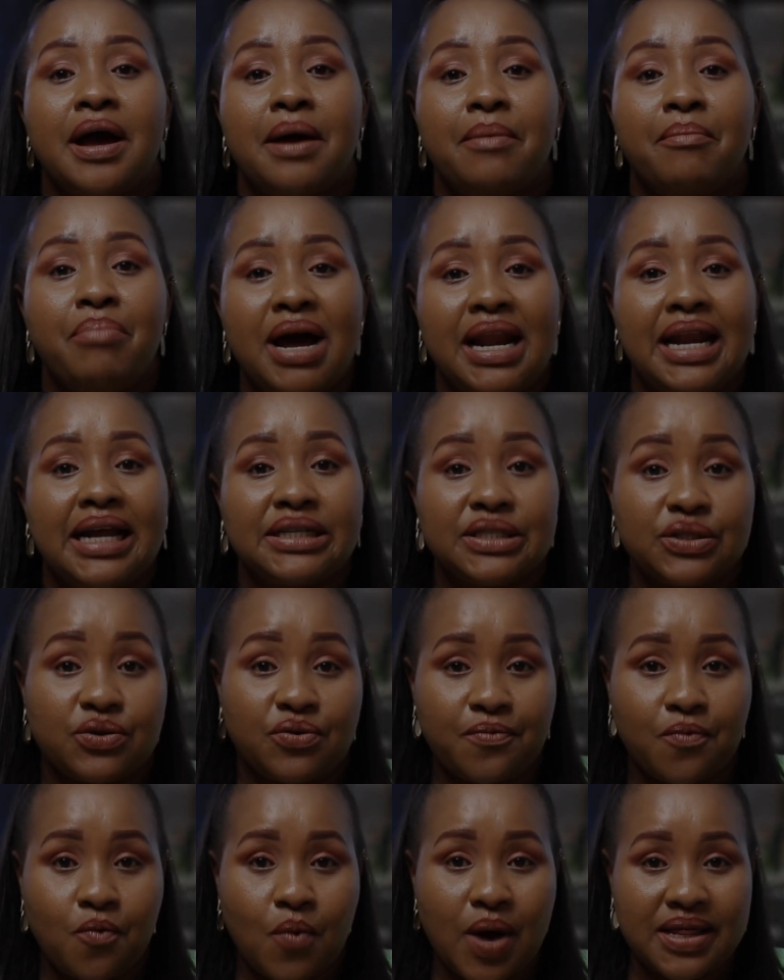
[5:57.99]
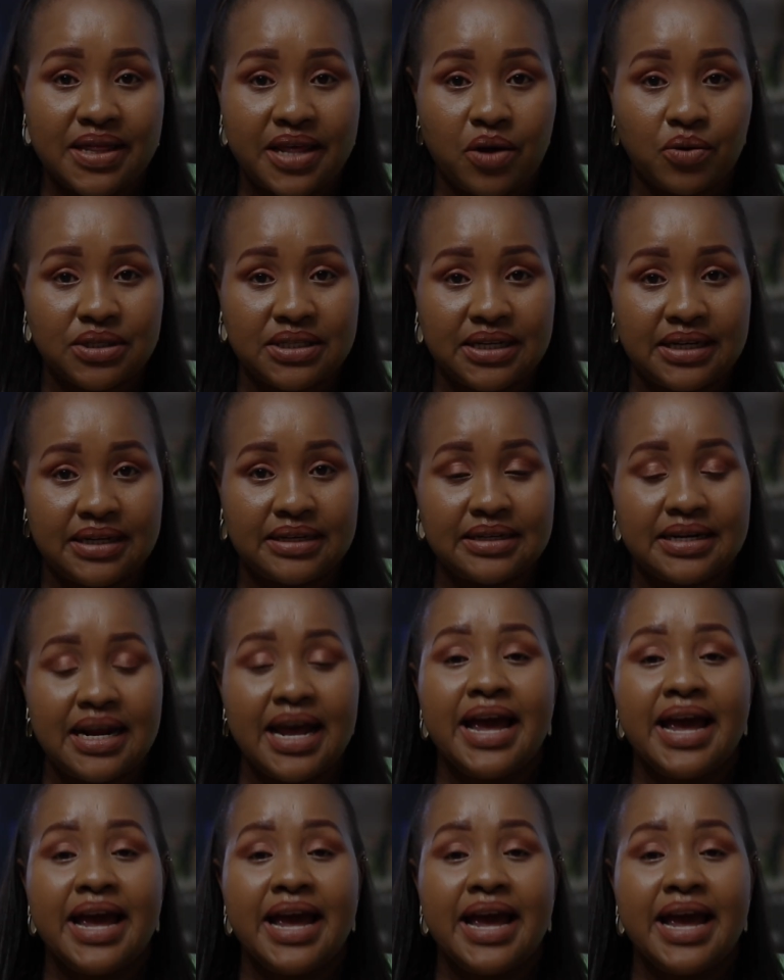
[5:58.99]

balance of 1,000.